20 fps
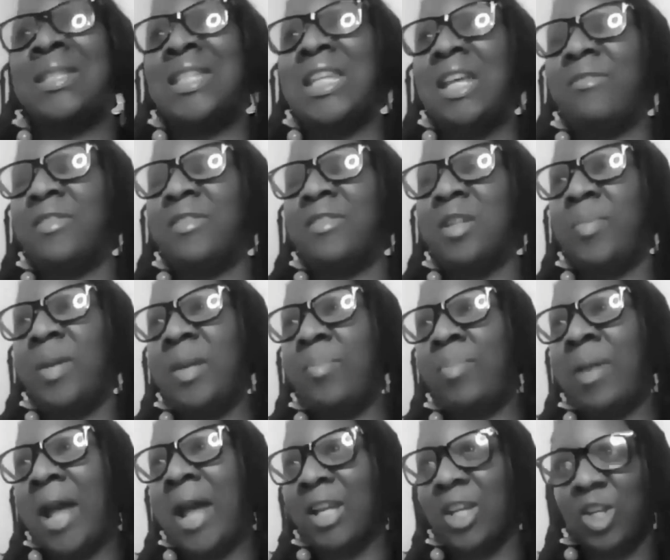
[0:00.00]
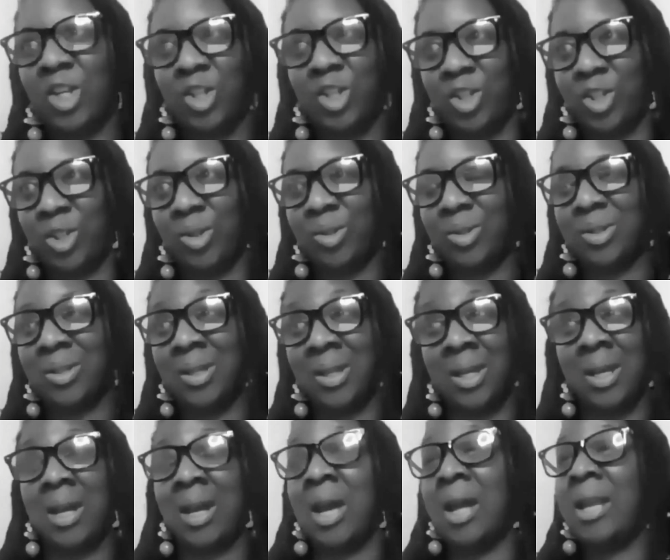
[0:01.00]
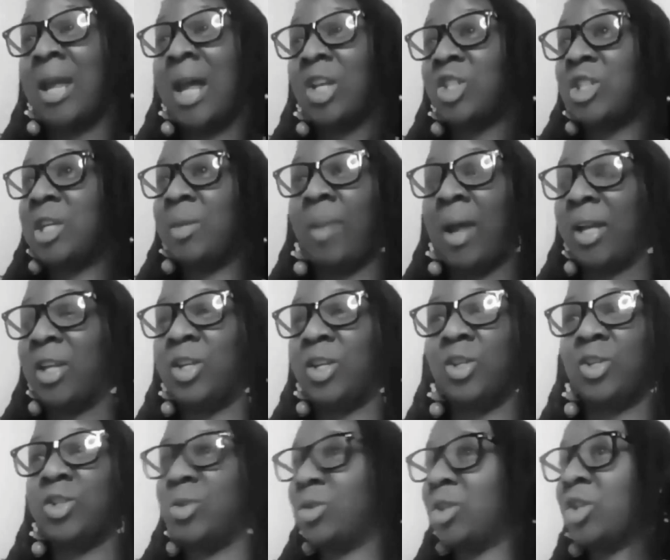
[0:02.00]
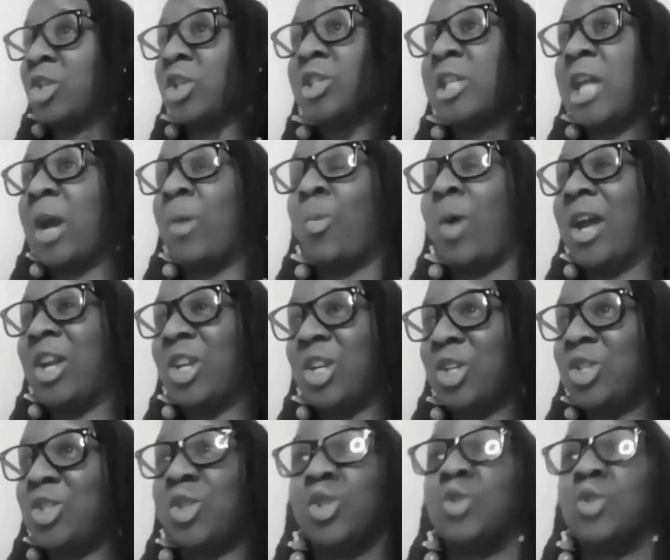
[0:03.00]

perceive to be Black issues. And actually, Black issues are just like white